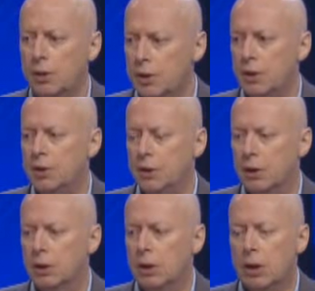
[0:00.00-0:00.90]
to
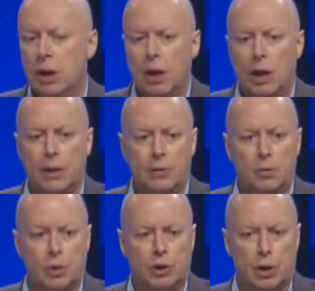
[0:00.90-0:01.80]
Indonesia,
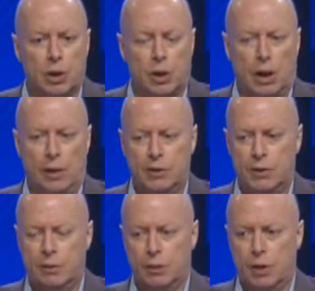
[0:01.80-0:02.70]
which
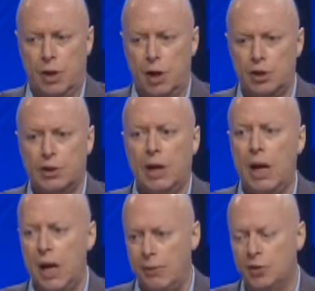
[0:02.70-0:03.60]
has the largest
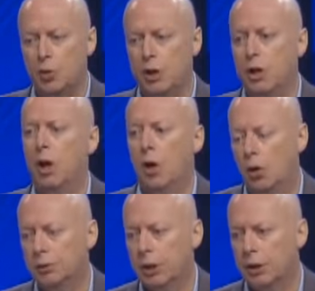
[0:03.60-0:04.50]
caves we
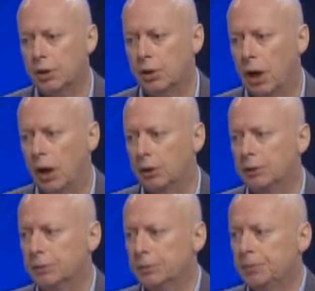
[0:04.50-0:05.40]
know
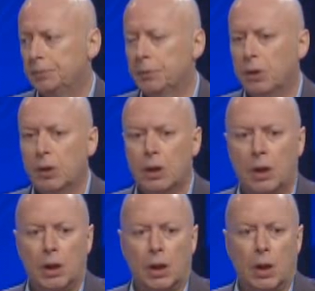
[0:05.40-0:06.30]
underground
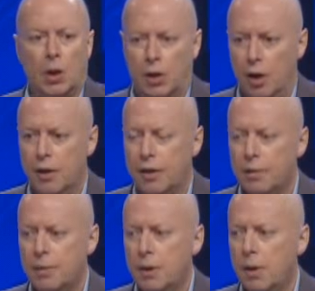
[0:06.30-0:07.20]
on Earth,
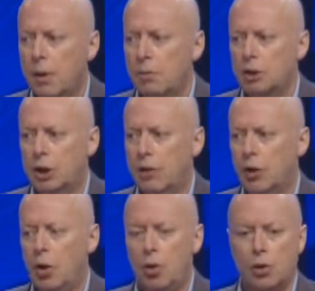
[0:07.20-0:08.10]
which have
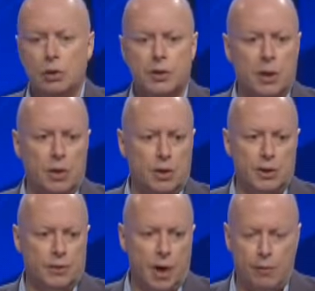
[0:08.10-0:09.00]
a whole
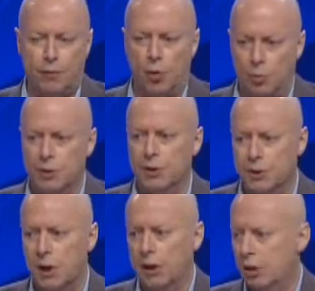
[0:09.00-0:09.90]
series of life forms
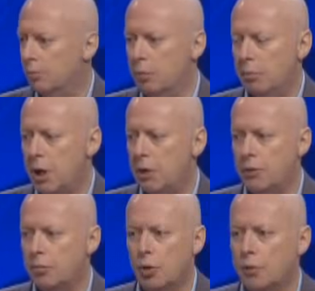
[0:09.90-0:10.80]
inside them, many
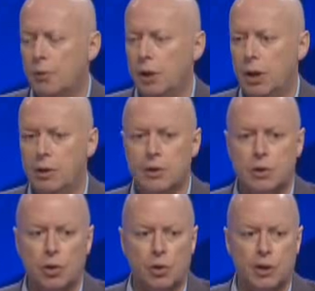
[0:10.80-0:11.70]
of them not fully
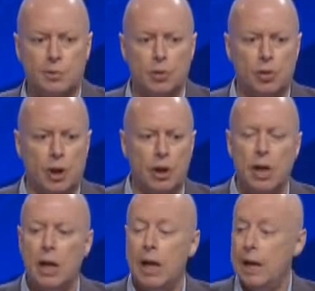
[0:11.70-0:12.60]
understood or explored yet,
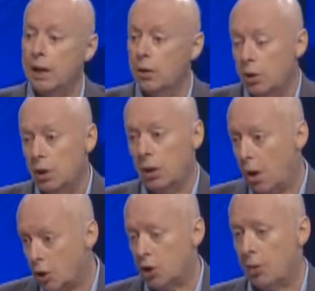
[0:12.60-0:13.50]
including a
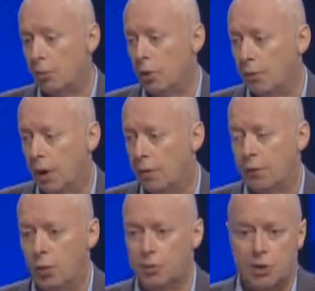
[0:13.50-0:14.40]
large number of life
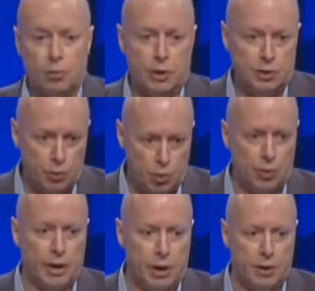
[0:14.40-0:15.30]
forms that we do
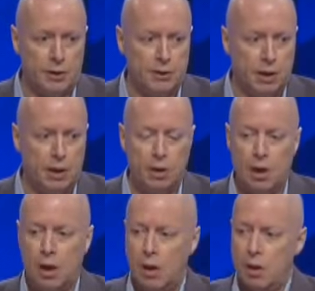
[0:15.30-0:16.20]
already understand
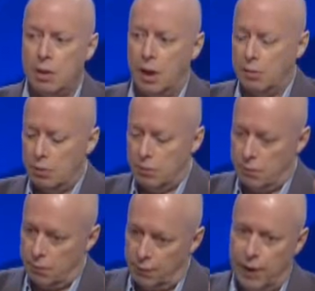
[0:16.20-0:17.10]
that
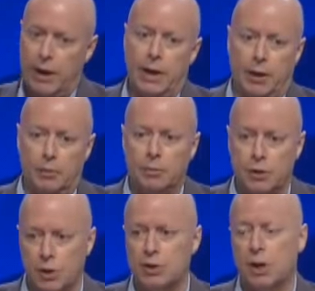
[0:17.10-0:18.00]
fell
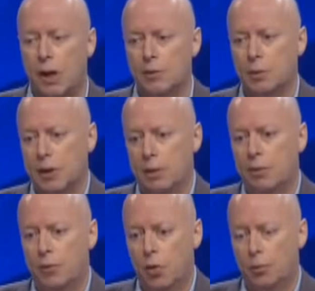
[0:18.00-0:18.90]
into those caves when they
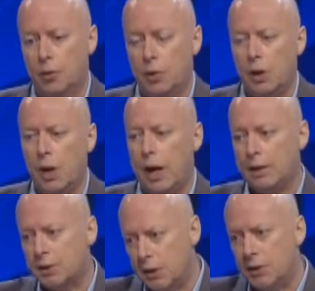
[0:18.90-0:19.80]
were formed
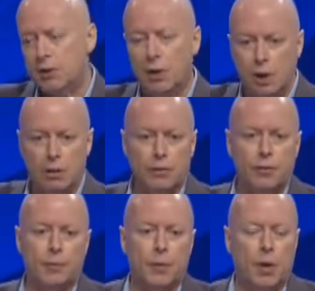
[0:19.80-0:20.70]
and ceased to live
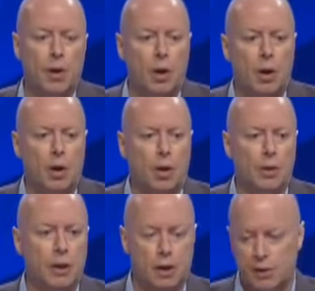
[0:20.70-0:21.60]

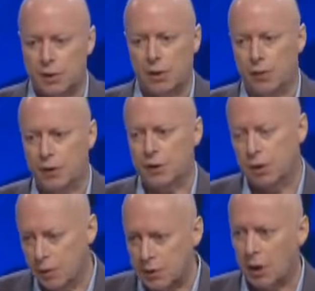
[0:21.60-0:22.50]
on the Earth's surface
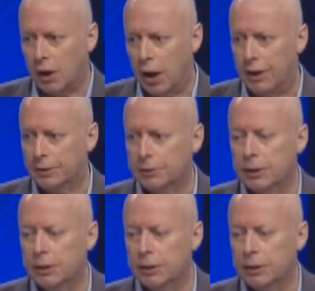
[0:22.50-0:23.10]
and in the sunlight